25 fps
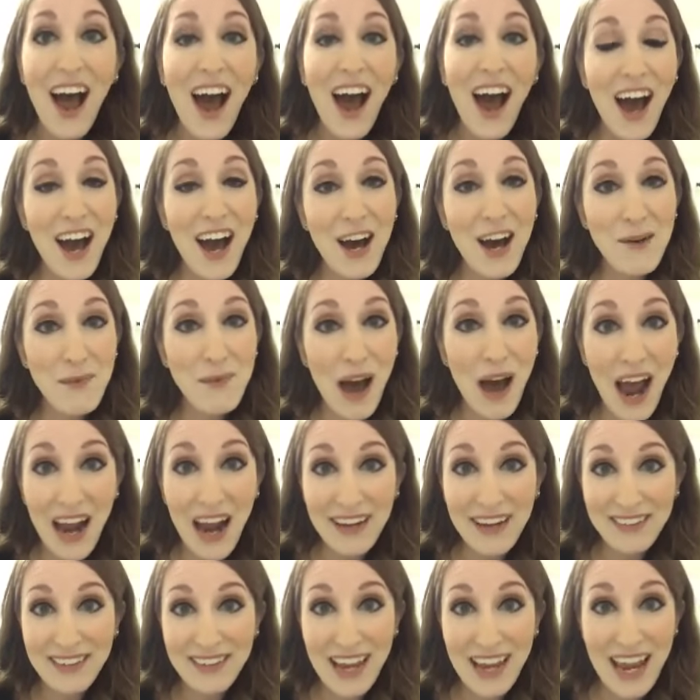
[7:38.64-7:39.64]
Um,
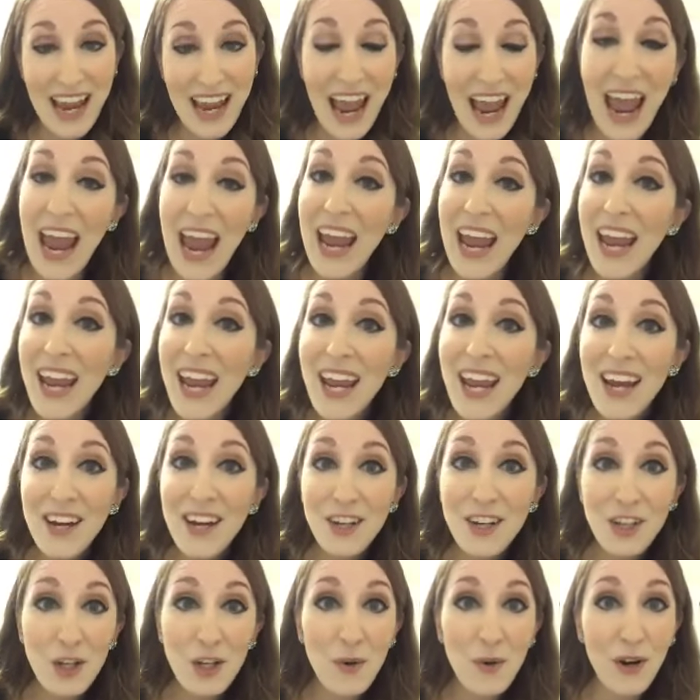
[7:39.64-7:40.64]
I say, hey,
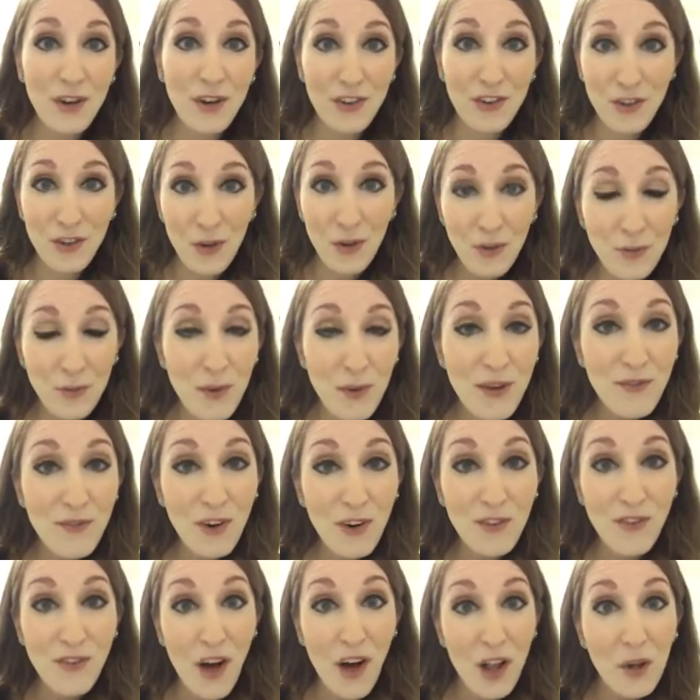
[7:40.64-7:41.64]
you are so sweet
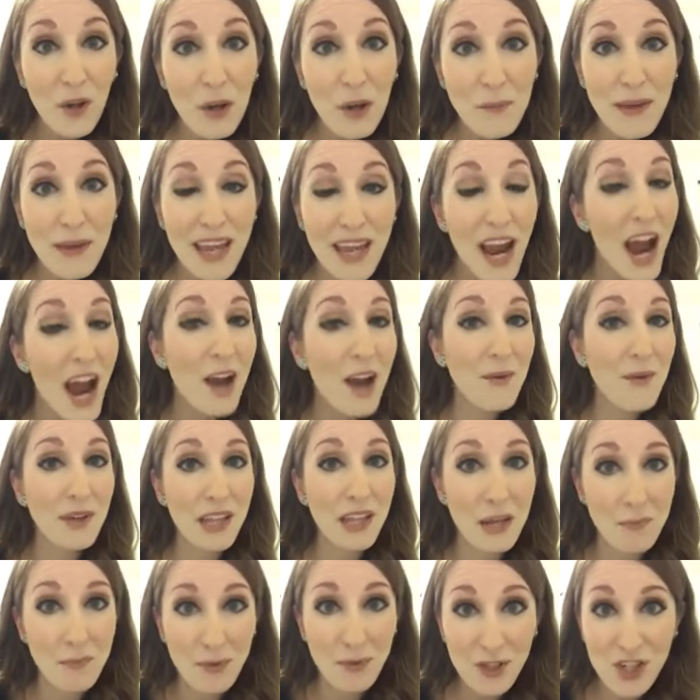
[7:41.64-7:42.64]
for following me. I
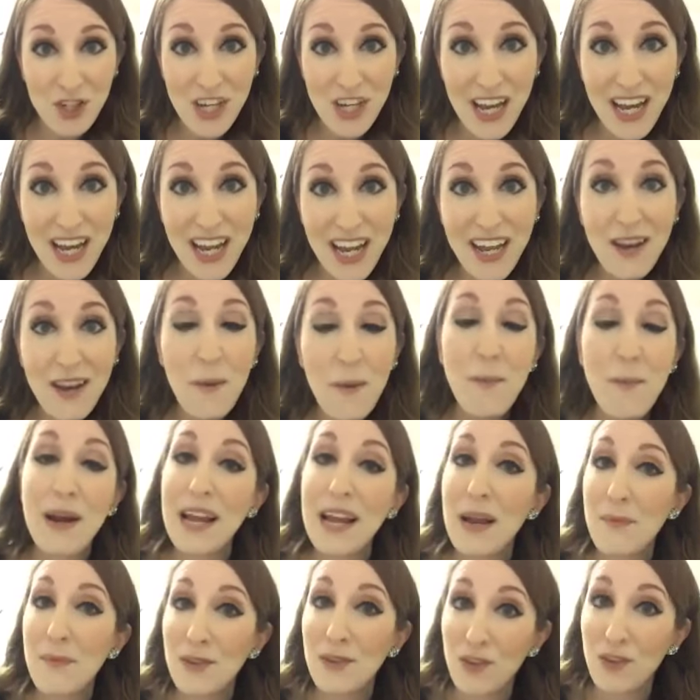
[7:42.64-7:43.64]
really appreciate it. My
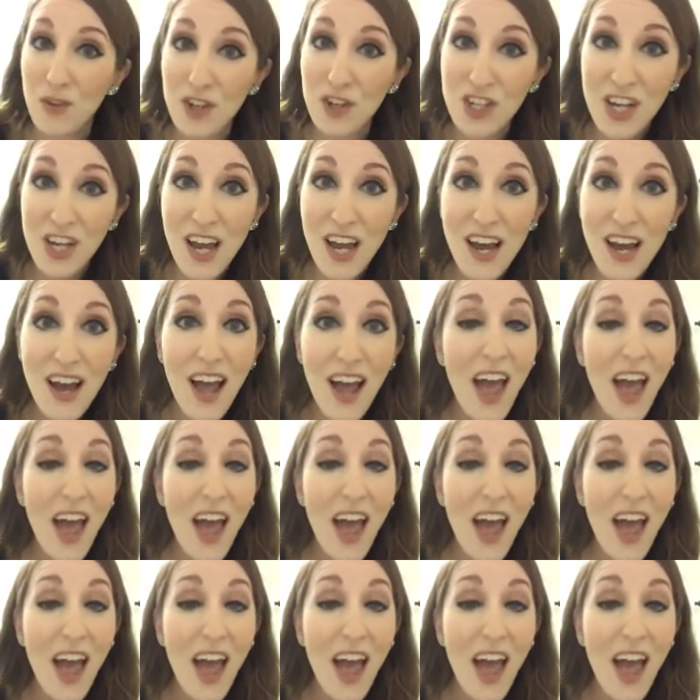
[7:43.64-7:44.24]
name is Tricia.